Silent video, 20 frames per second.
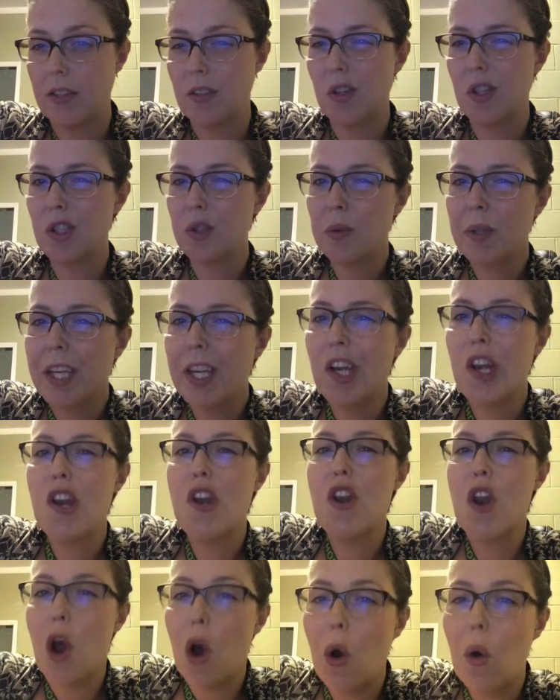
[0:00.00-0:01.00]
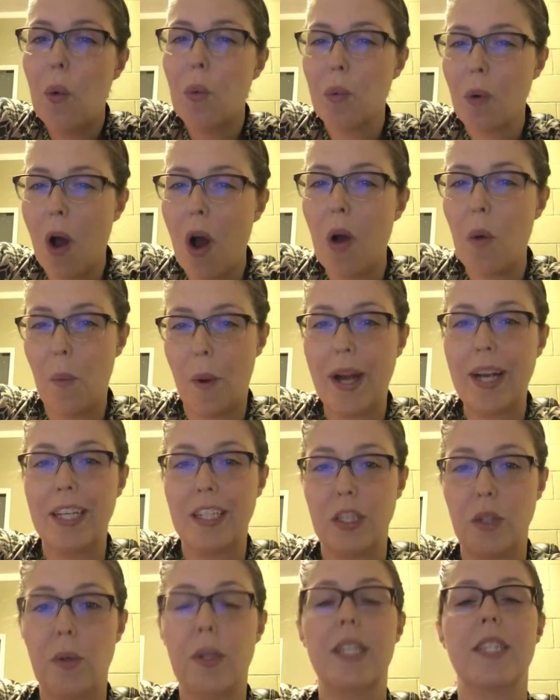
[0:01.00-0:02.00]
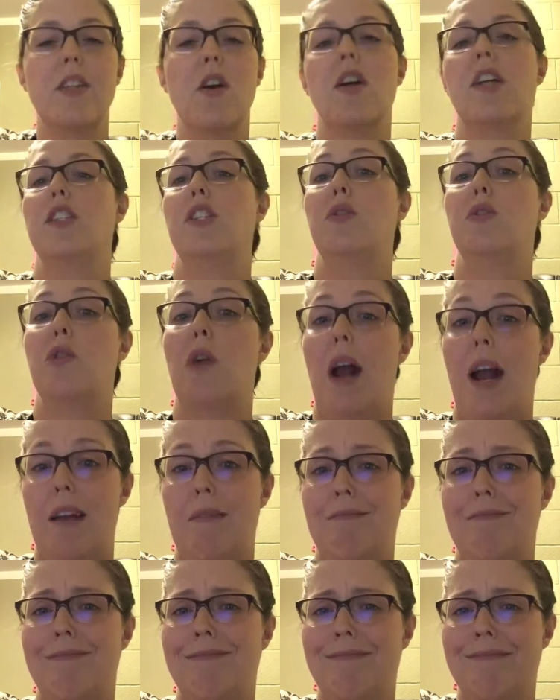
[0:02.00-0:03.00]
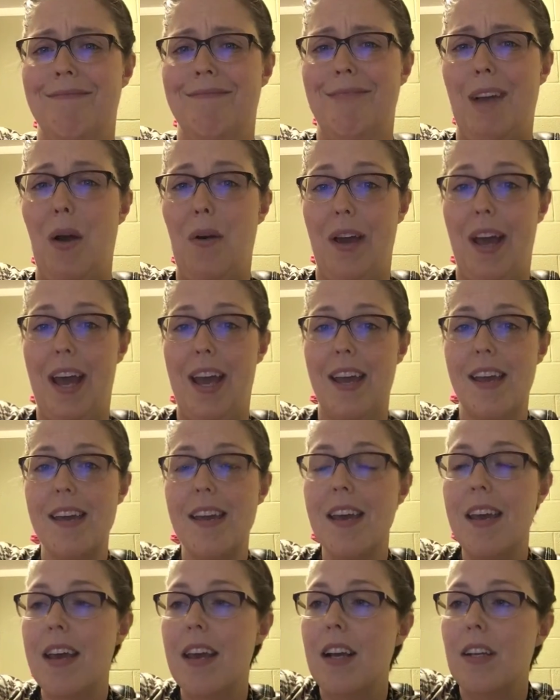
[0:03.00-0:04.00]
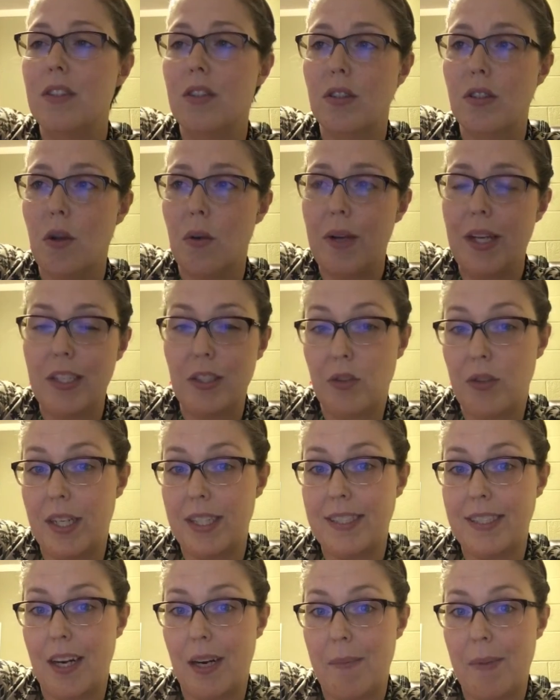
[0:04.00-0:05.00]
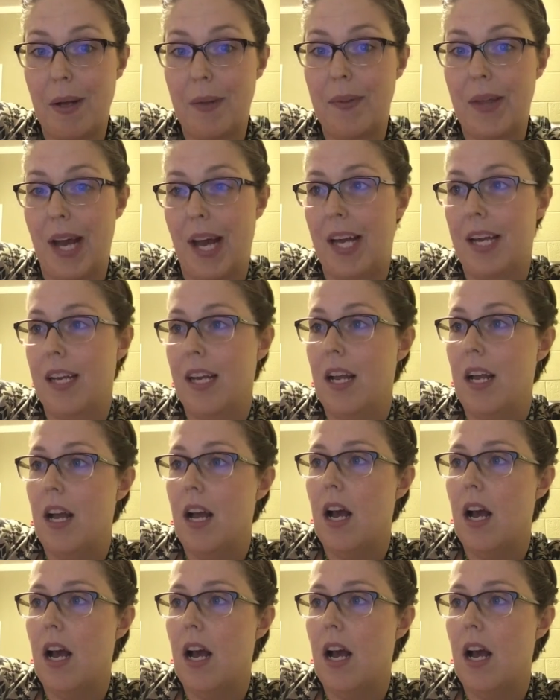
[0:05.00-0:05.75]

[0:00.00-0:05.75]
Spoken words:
So there's really no wrong way to do it as long as you try, okay? So don't get stressed out about that.